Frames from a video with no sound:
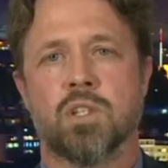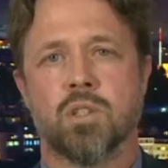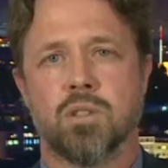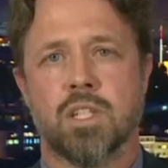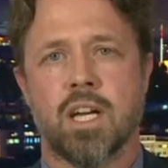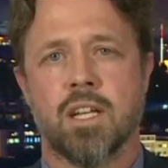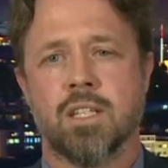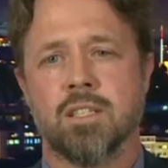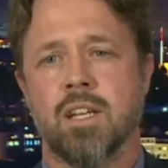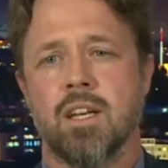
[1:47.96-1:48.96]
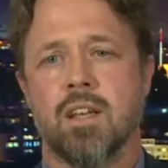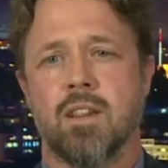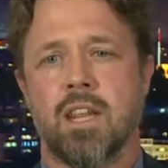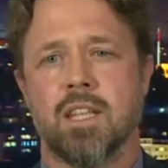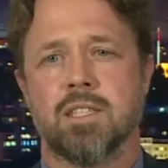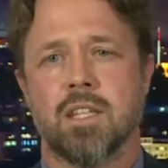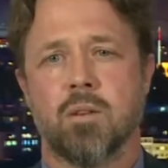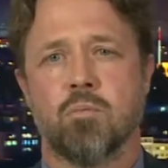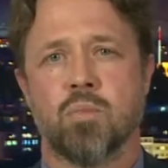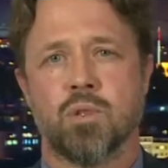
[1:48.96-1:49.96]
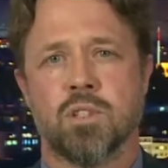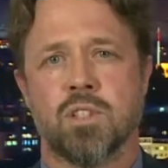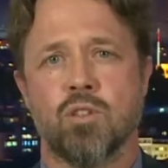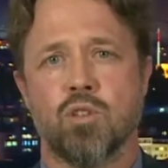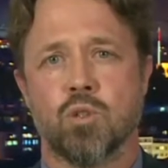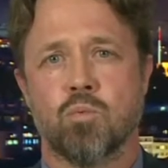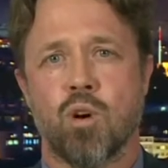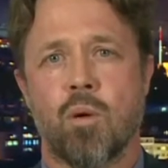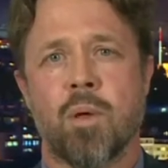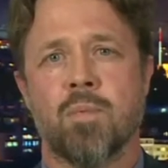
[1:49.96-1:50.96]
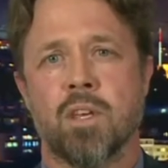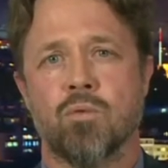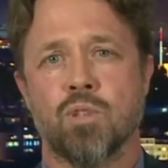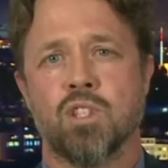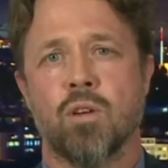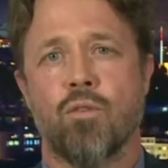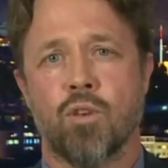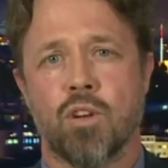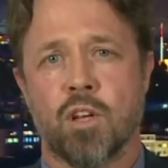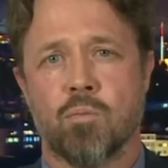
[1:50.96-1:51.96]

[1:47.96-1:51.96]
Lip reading: societies that pose serious problem in reaching further